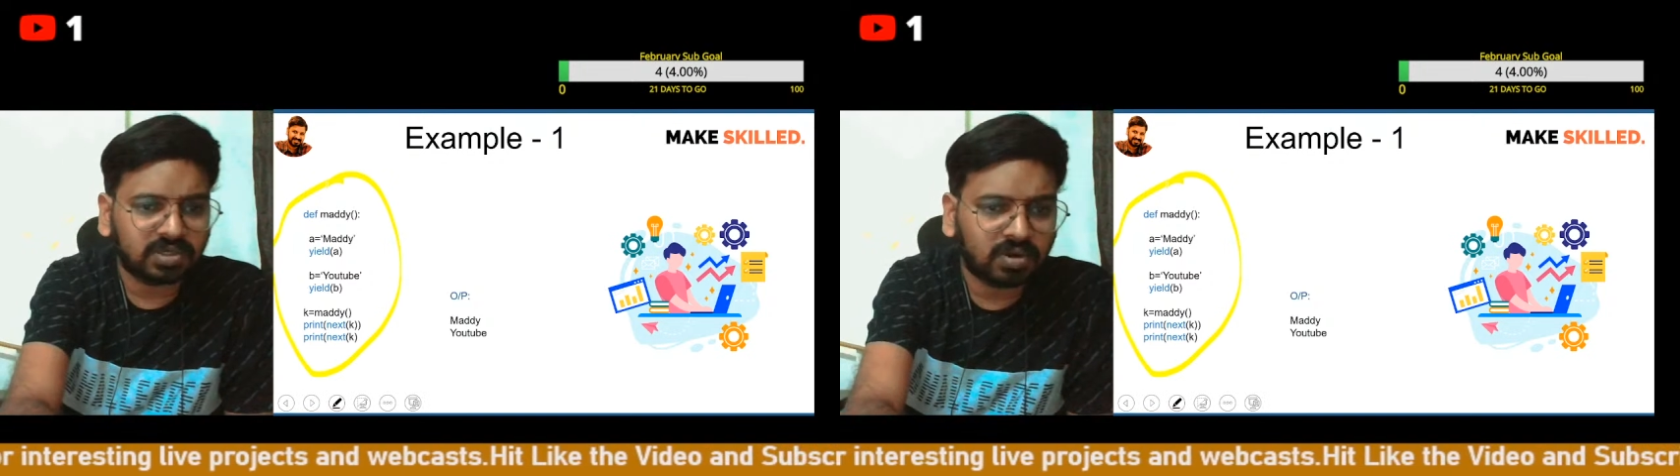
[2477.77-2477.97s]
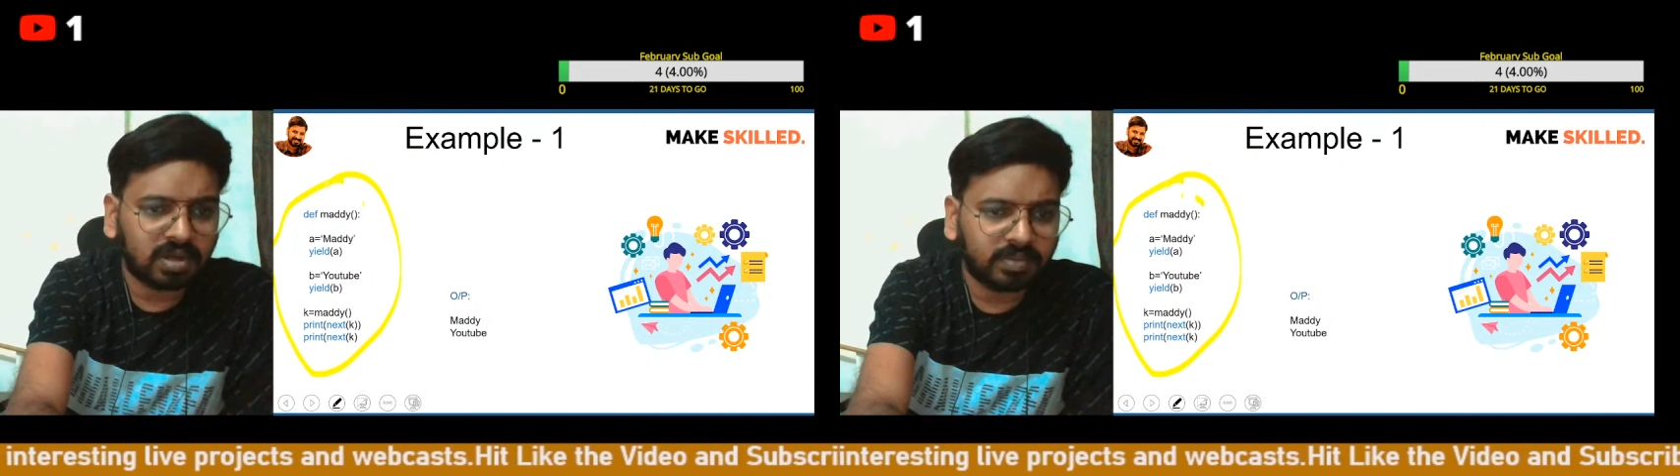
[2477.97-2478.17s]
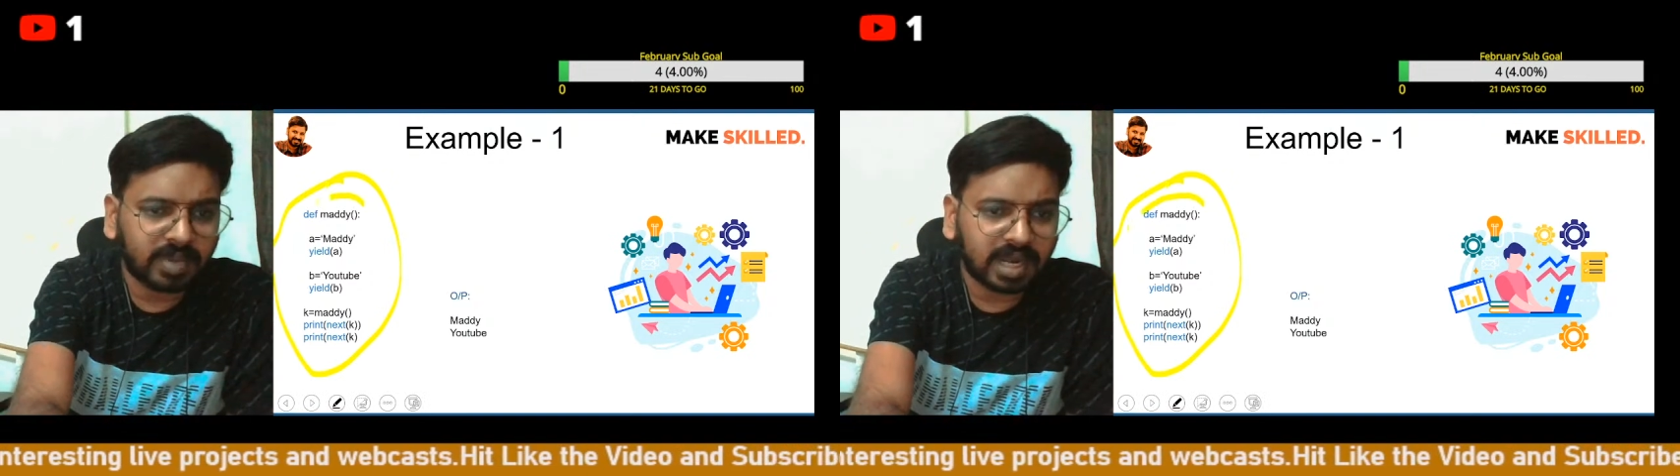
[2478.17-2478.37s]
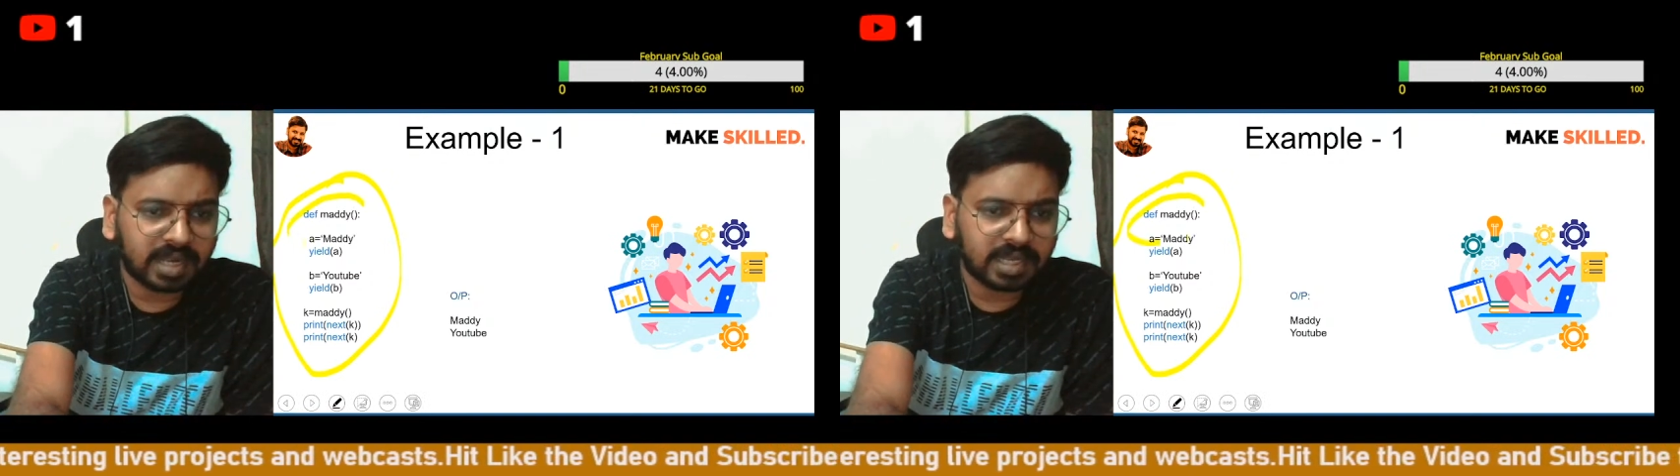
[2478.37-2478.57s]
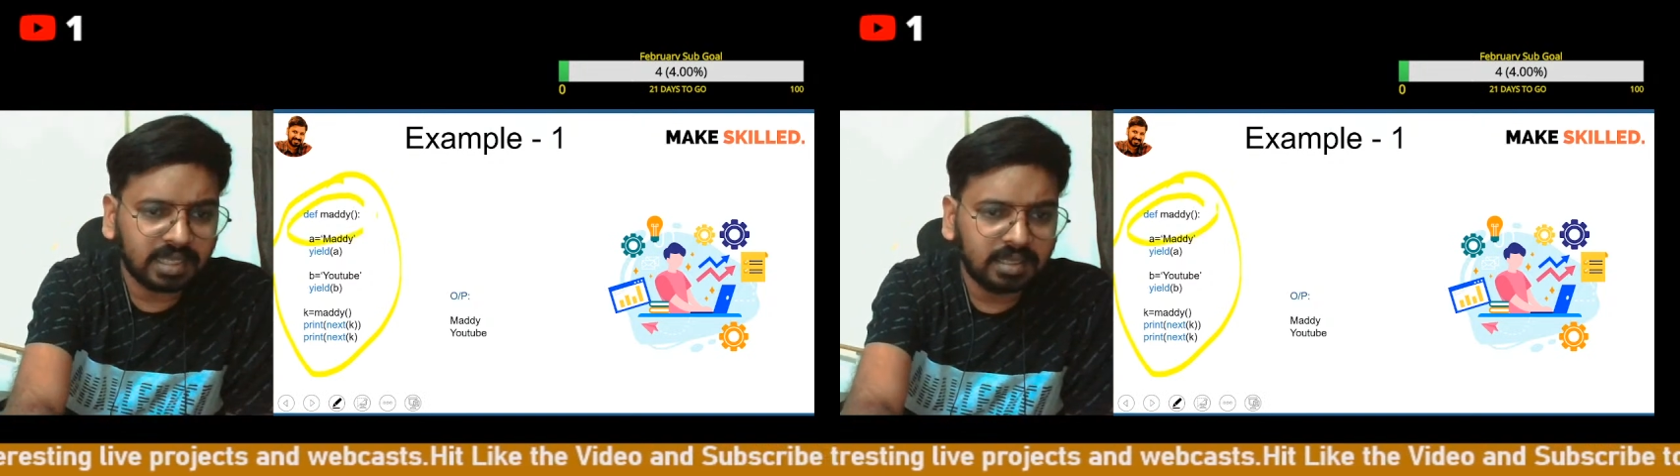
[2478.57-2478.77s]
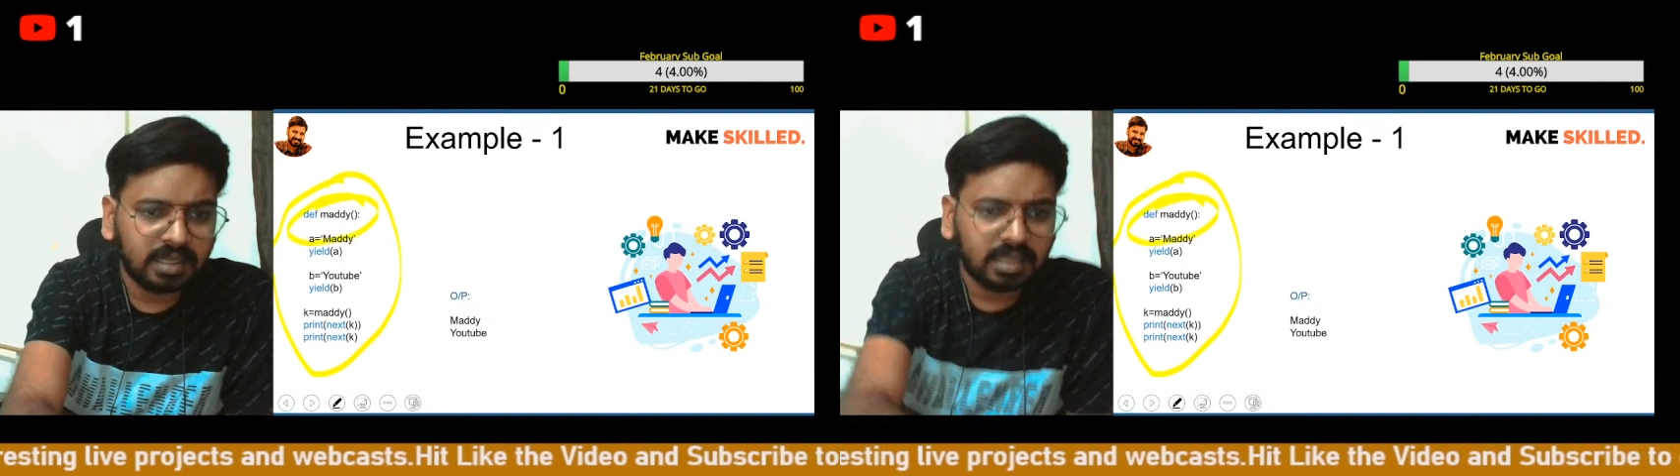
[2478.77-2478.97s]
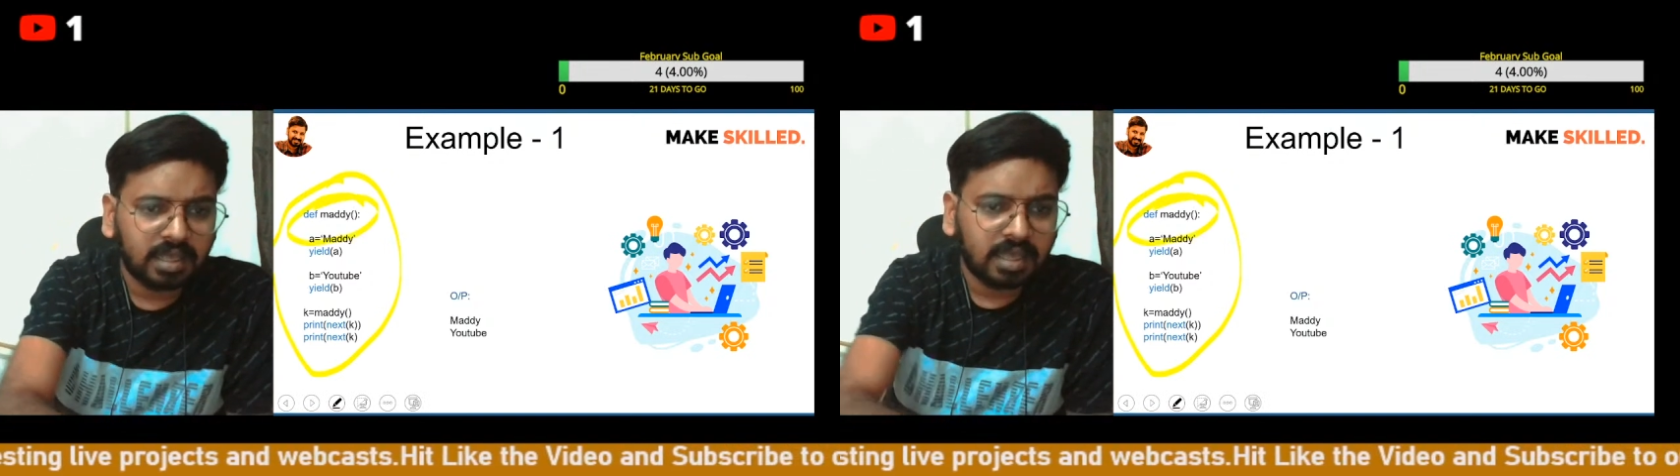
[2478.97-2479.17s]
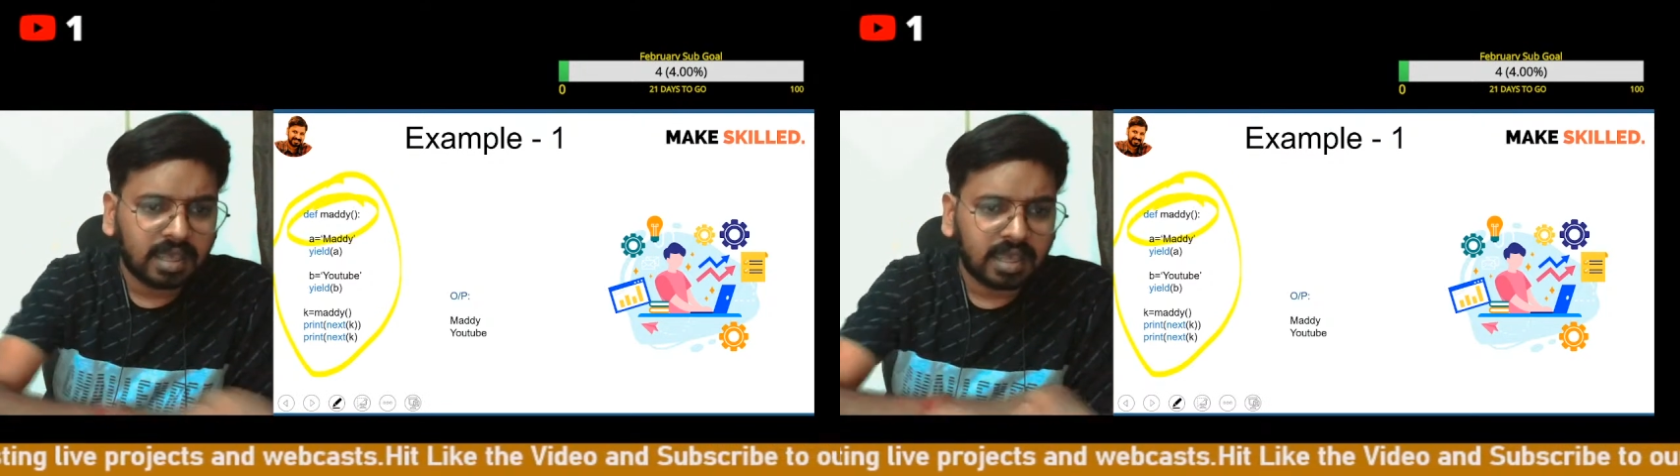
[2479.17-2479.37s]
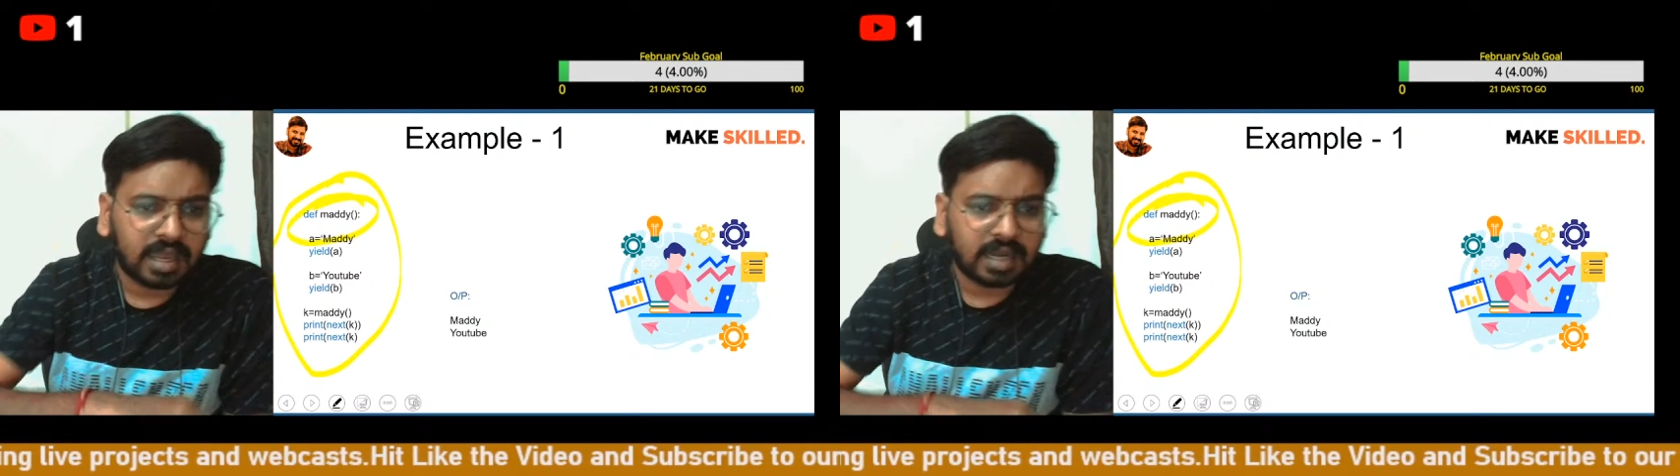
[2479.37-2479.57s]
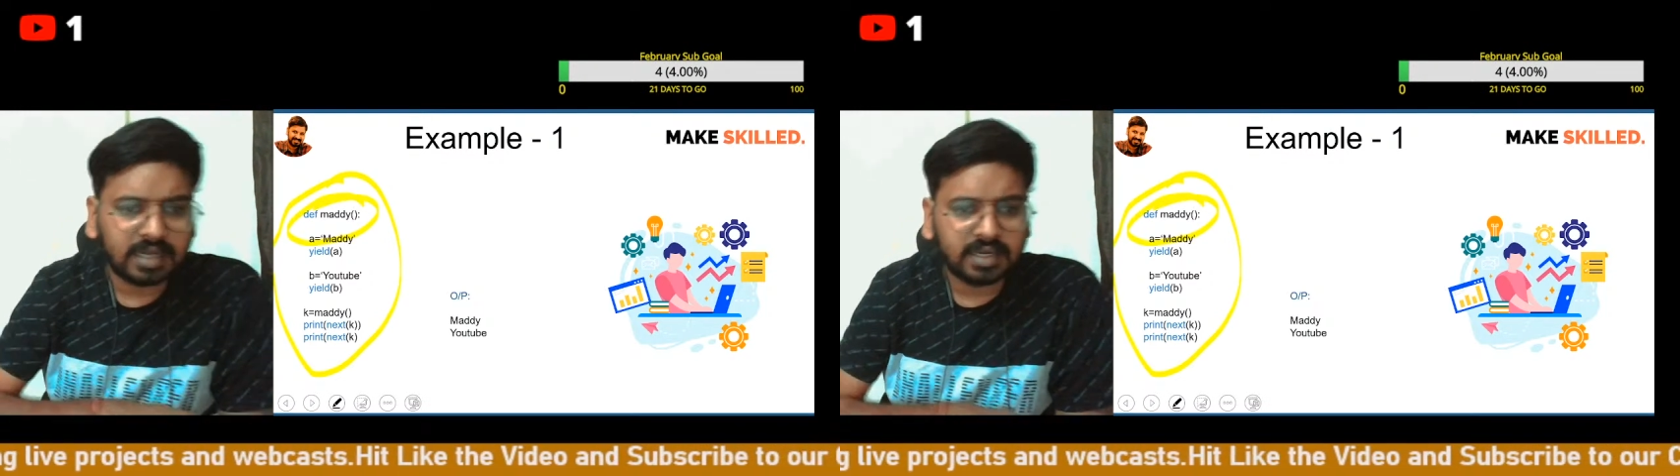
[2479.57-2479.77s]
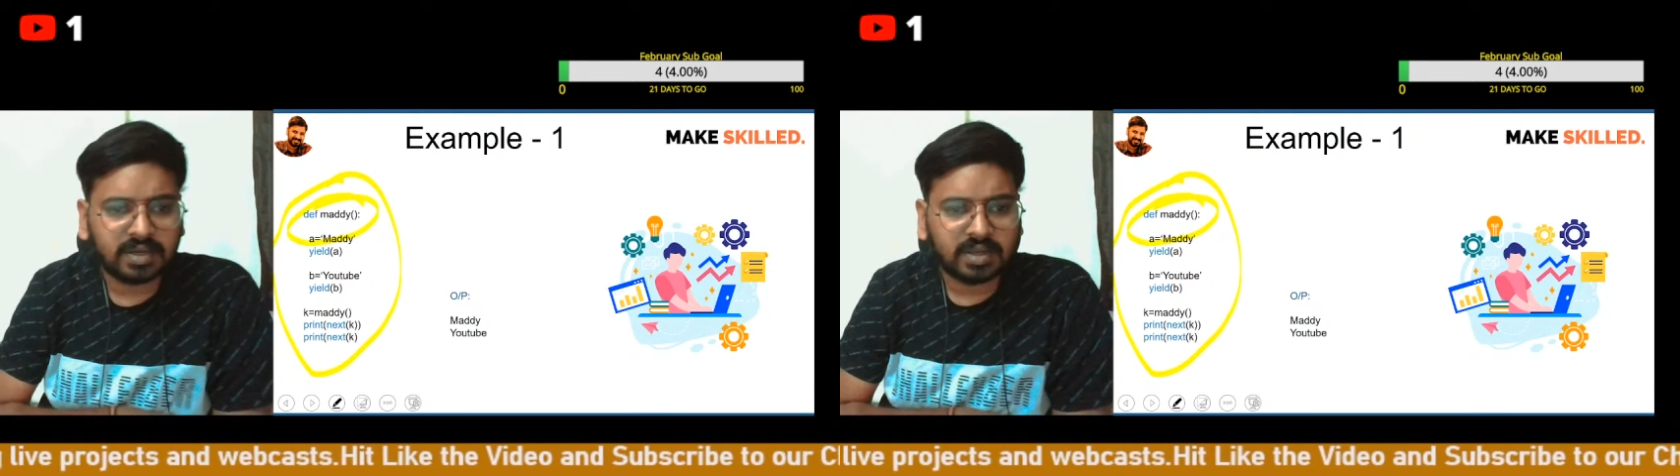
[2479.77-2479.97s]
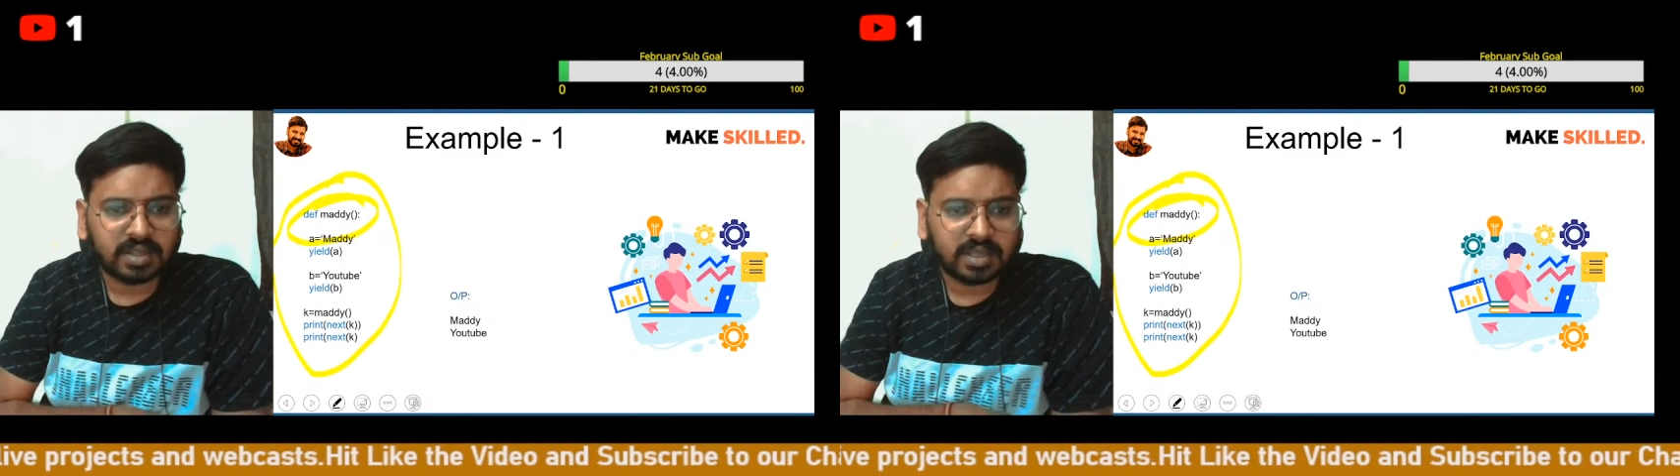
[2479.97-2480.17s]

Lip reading: called Maddy, and